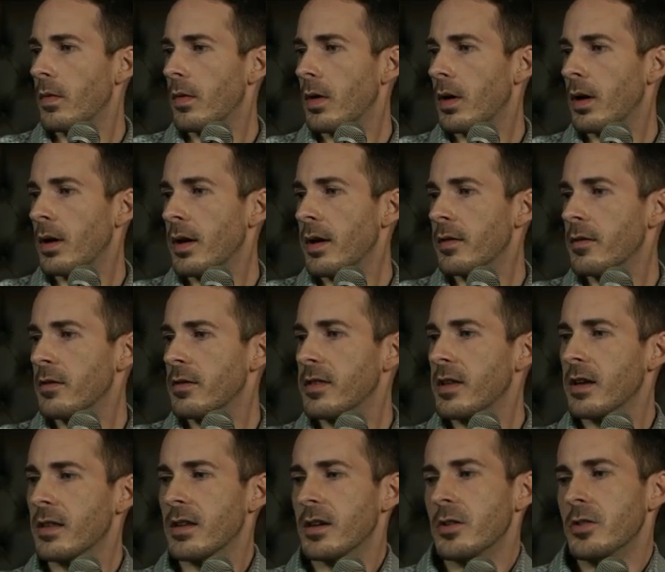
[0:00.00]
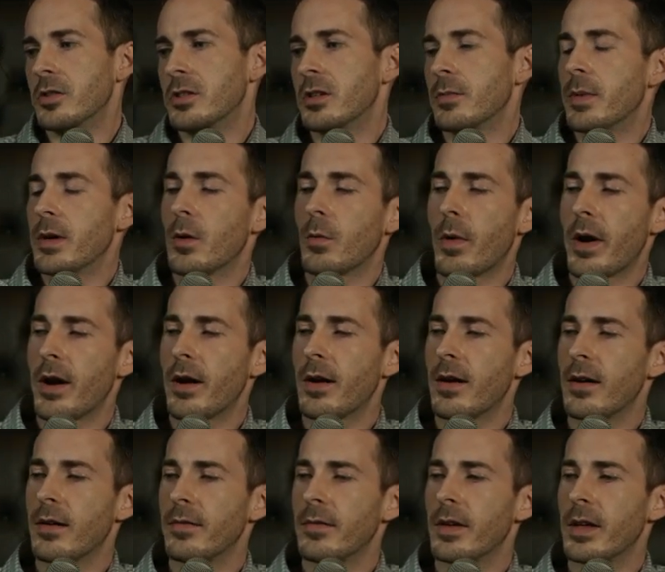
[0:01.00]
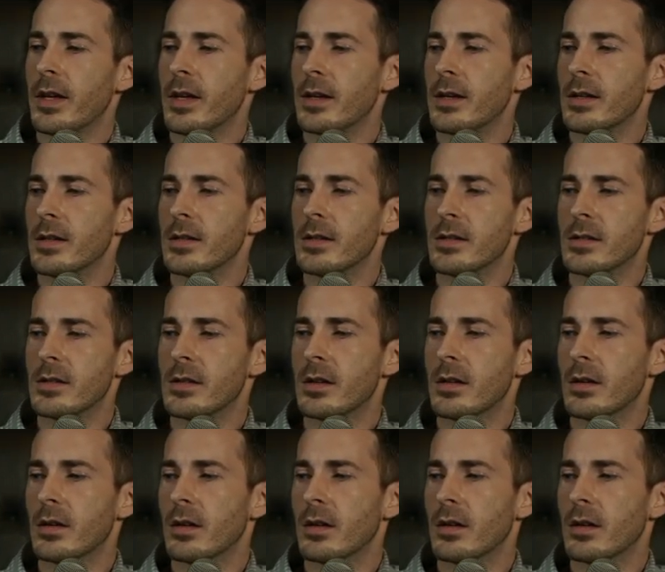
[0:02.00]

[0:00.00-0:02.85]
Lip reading: Another thing that you should be aware of is